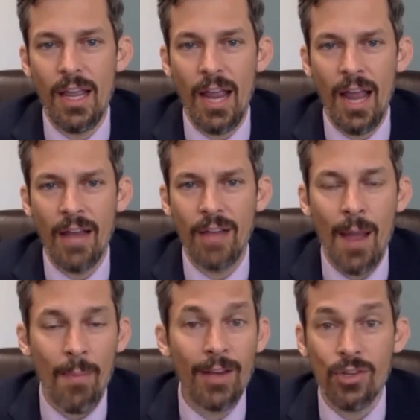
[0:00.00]
and i
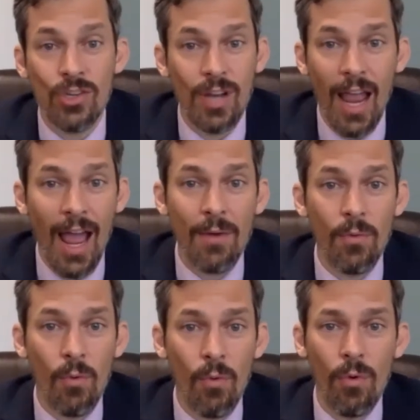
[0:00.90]
might just add
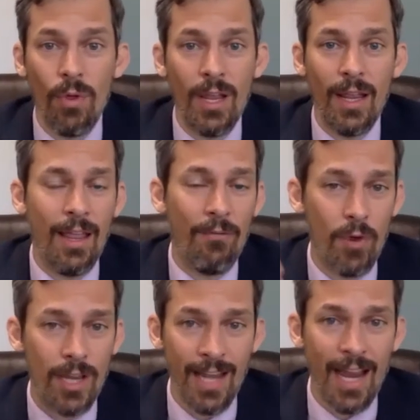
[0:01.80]
if
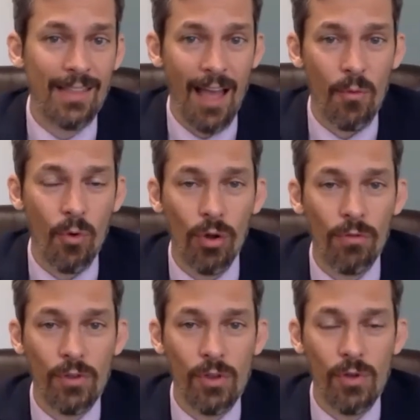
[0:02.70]
we take that
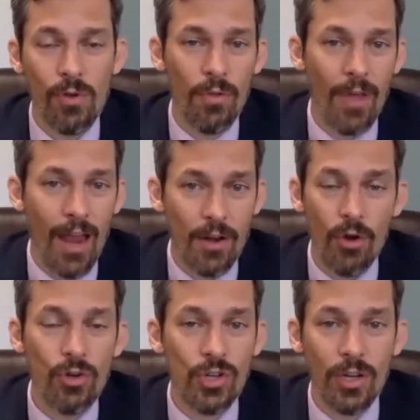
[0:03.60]
worldview or that
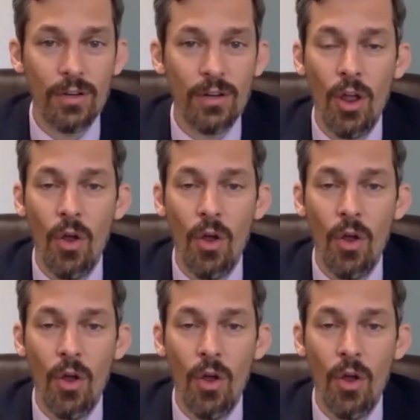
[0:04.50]
notion